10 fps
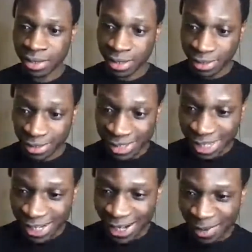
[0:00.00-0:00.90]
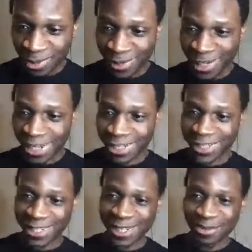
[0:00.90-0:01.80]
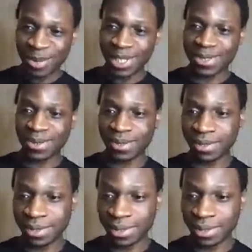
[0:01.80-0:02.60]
You say that I'm the next Jeff Bezos.